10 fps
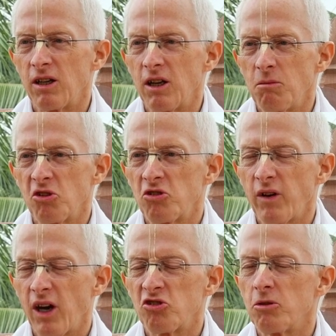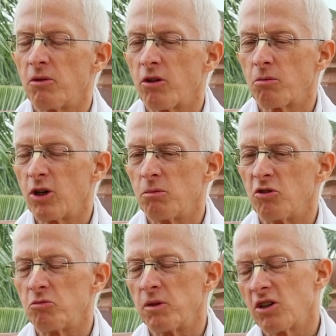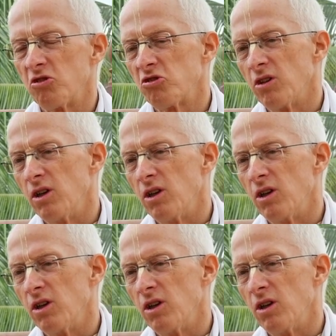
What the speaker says: He must have had some other purpose, because